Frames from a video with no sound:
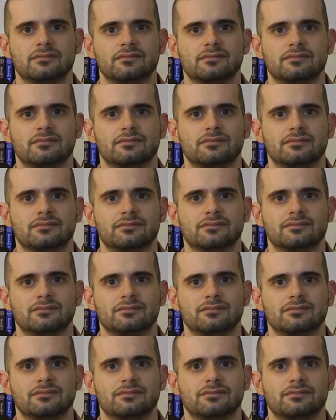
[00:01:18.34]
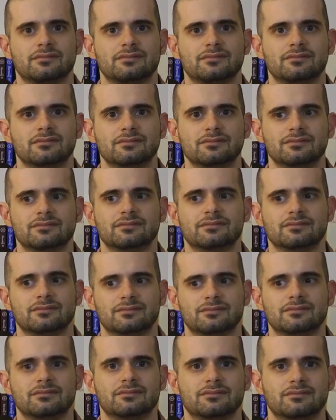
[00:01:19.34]

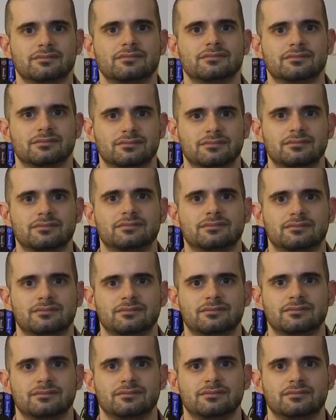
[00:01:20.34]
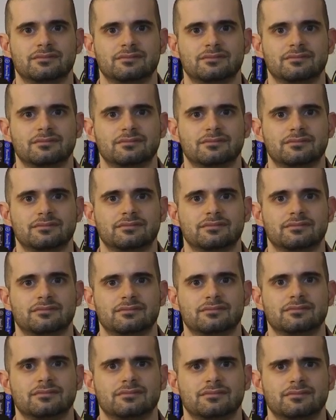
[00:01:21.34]

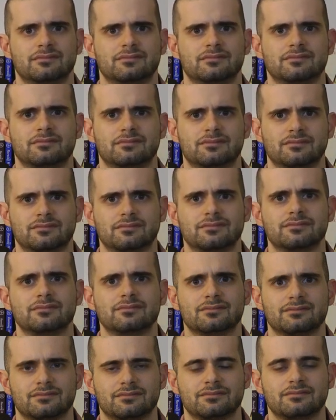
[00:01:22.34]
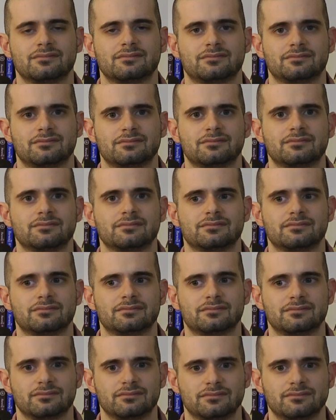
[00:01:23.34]

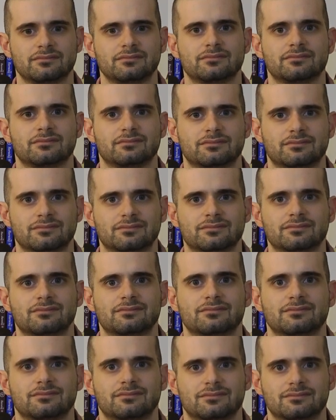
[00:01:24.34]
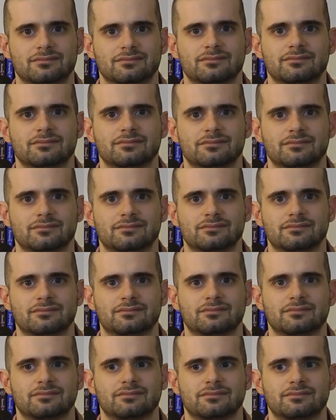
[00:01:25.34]
This person isn't speaking.